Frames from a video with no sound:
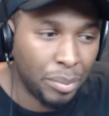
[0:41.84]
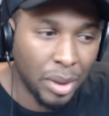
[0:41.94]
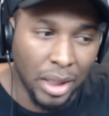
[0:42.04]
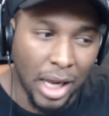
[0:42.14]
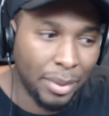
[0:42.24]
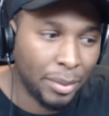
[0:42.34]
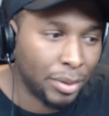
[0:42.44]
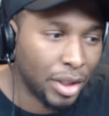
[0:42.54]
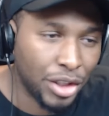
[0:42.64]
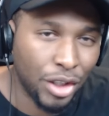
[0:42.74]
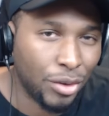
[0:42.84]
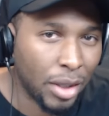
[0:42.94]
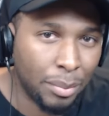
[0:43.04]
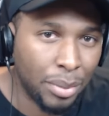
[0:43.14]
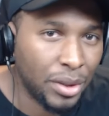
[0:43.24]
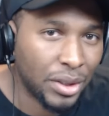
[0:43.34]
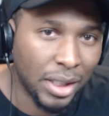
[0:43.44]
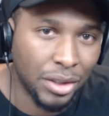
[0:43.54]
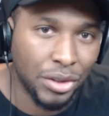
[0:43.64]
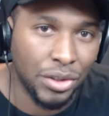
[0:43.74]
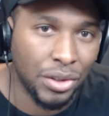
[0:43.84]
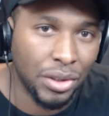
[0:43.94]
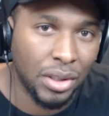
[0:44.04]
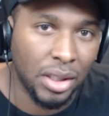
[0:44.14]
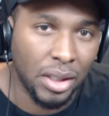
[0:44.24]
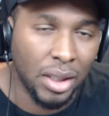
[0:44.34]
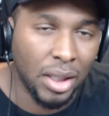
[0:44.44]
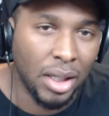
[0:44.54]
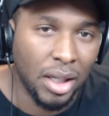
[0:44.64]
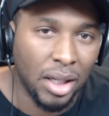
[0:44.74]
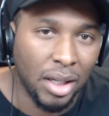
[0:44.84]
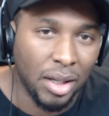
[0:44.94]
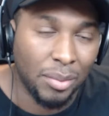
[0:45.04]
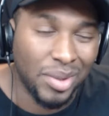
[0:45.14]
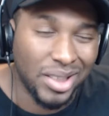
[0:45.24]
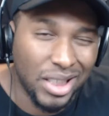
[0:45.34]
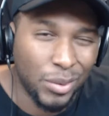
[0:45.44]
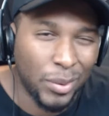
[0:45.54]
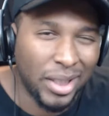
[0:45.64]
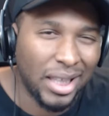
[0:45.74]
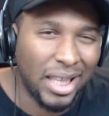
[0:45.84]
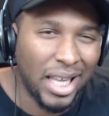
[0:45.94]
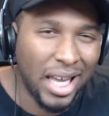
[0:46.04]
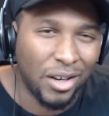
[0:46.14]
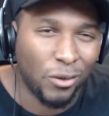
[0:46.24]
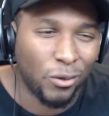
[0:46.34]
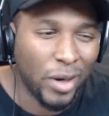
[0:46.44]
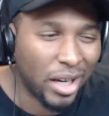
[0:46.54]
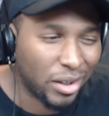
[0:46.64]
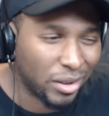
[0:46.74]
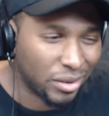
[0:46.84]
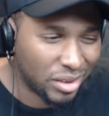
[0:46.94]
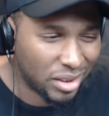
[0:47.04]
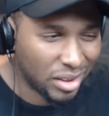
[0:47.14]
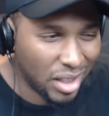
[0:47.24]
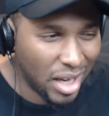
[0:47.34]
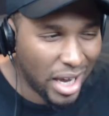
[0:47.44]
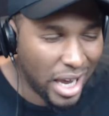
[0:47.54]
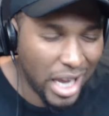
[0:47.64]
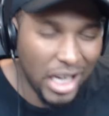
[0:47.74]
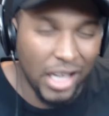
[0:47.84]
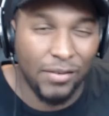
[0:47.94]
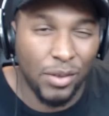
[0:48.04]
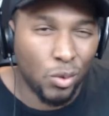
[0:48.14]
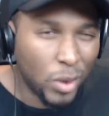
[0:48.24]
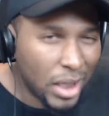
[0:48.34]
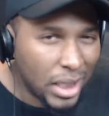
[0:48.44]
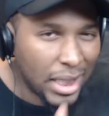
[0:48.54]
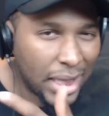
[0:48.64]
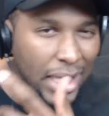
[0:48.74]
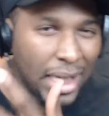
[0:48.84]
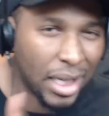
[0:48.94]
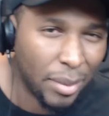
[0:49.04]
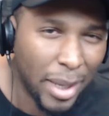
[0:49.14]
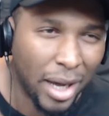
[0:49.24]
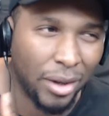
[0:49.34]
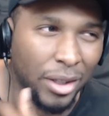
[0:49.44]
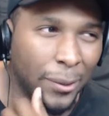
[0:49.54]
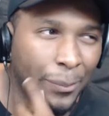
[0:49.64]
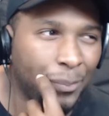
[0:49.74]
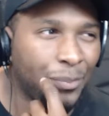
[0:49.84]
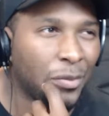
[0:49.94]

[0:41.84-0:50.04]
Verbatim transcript: But a lot of people say she don't get pushed like she should. But she's with Atlanta Records. And if you really think about it,